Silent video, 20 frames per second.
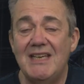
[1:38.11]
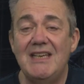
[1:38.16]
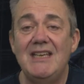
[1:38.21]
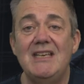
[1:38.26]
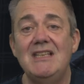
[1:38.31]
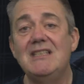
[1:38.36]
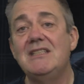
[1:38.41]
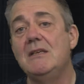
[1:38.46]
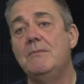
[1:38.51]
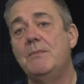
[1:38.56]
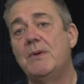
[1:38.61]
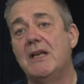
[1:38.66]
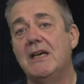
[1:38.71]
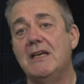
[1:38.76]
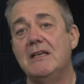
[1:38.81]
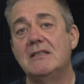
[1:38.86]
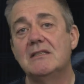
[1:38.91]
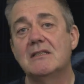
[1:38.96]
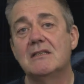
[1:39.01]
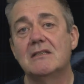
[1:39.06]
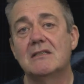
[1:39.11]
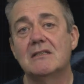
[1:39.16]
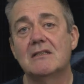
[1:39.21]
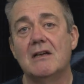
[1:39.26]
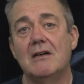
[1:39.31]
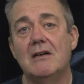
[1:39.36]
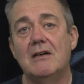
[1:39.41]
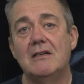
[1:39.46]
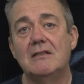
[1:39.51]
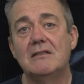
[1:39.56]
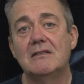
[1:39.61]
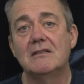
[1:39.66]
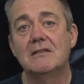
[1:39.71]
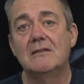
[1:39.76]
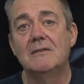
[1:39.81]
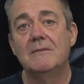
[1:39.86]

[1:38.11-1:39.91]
easy place to start.